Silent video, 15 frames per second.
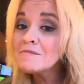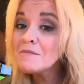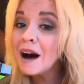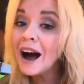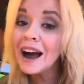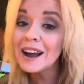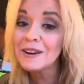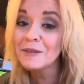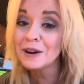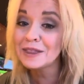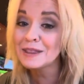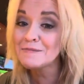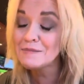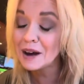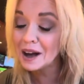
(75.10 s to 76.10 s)
bite with
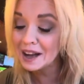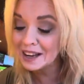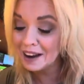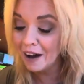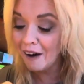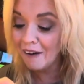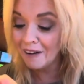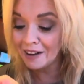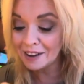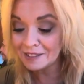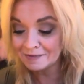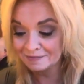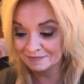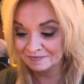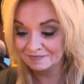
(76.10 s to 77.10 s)
the bun on
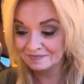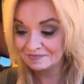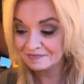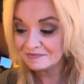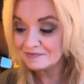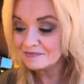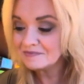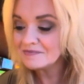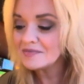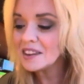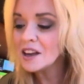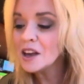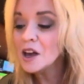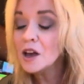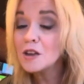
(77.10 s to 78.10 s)

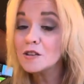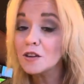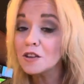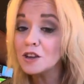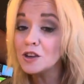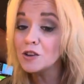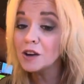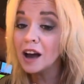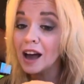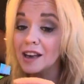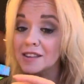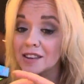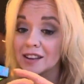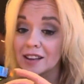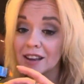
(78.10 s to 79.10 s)
so that you
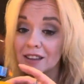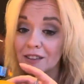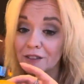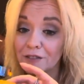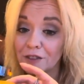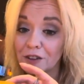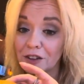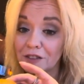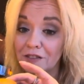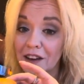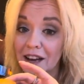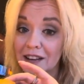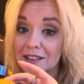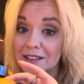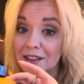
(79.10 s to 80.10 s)
guys can get the full
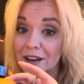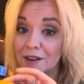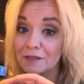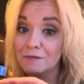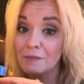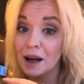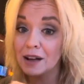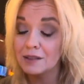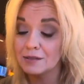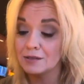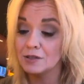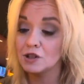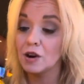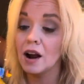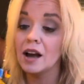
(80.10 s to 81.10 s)
effect of my
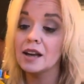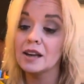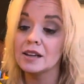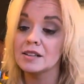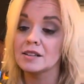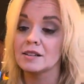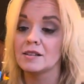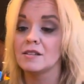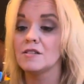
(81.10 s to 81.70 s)
diet.